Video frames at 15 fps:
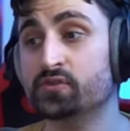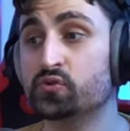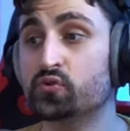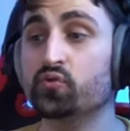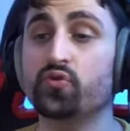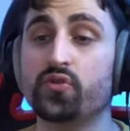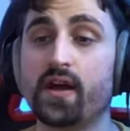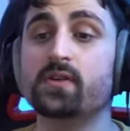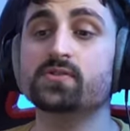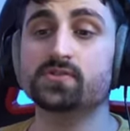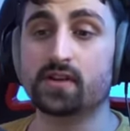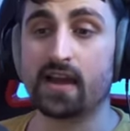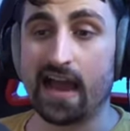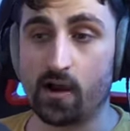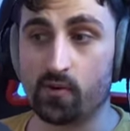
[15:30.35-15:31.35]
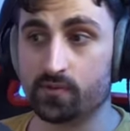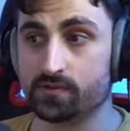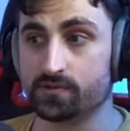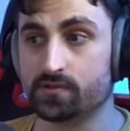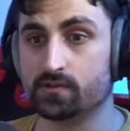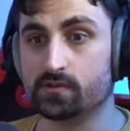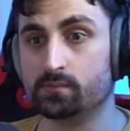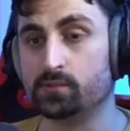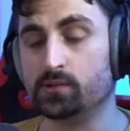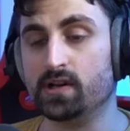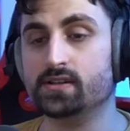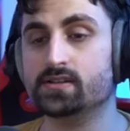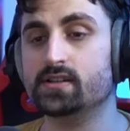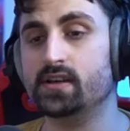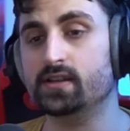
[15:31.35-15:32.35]
2,000 hours
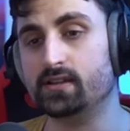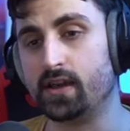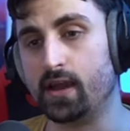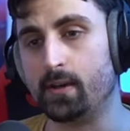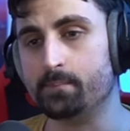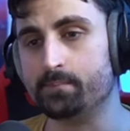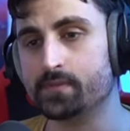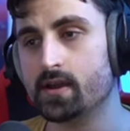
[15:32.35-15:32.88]
plus in the game?